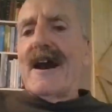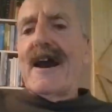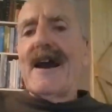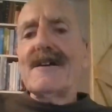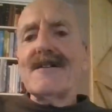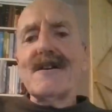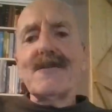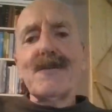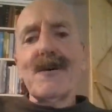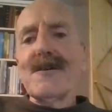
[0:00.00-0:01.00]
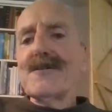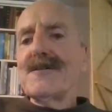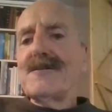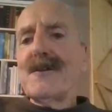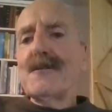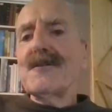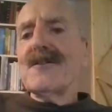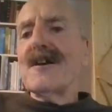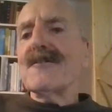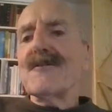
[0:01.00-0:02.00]
and it was no
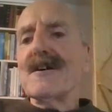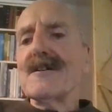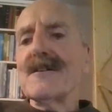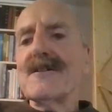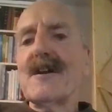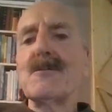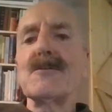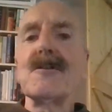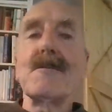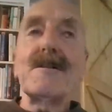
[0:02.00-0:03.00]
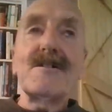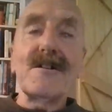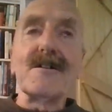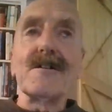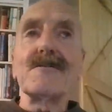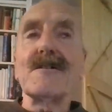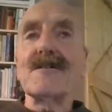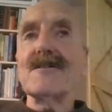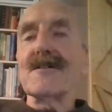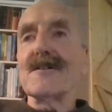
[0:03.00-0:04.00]
secret that they would not be served in
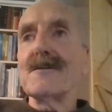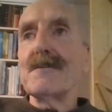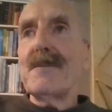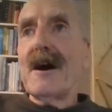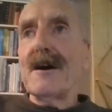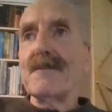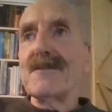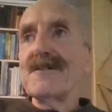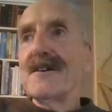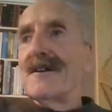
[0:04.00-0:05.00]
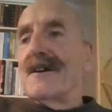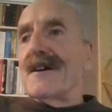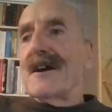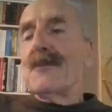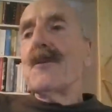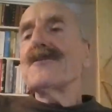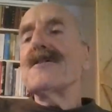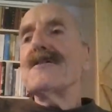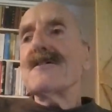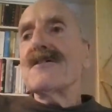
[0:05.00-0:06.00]
certain pubs. It
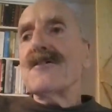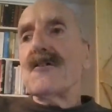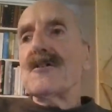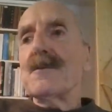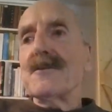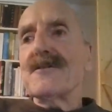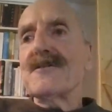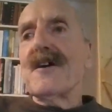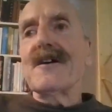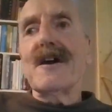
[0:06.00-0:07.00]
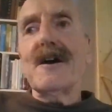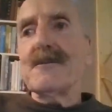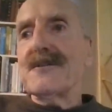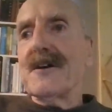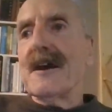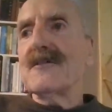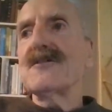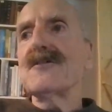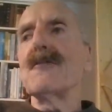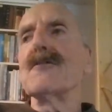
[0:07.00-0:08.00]
wasn't necessary to put a sign up saying,
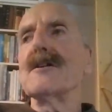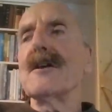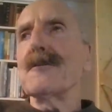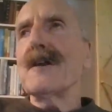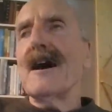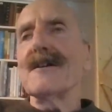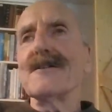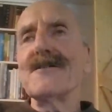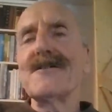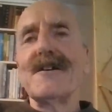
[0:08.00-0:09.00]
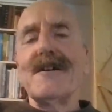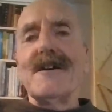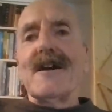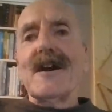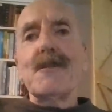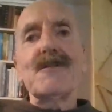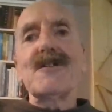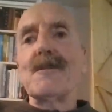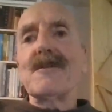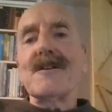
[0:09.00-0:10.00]
"Sorry, no coloureds." It was
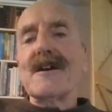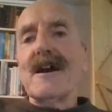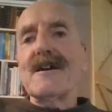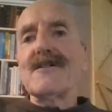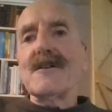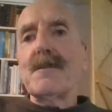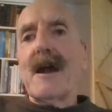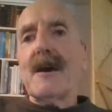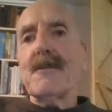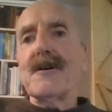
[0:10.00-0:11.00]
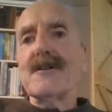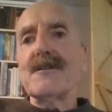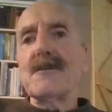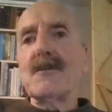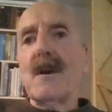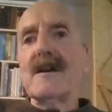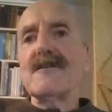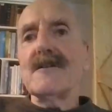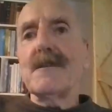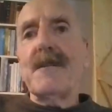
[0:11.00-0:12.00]
simply the case that a black person would
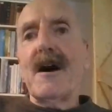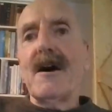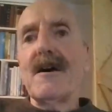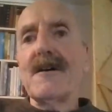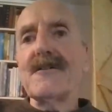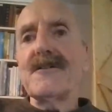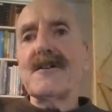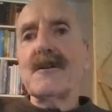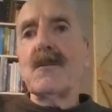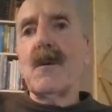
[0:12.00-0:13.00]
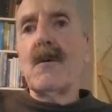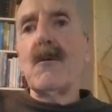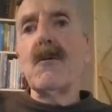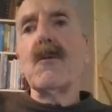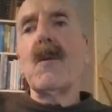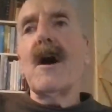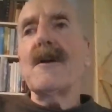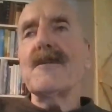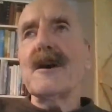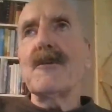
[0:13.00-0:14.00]
wait at the bar and see all the
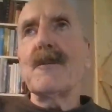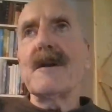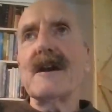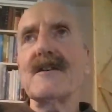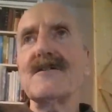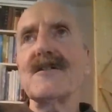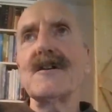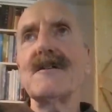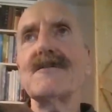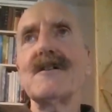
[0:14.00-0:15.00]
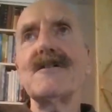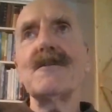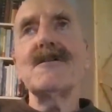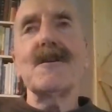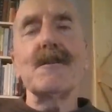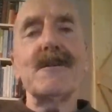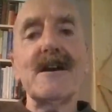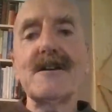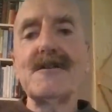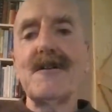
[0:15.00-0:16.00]
white people being served, and he was
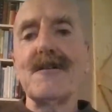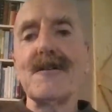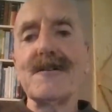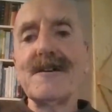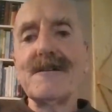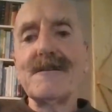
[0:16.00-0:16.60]
simply ignored.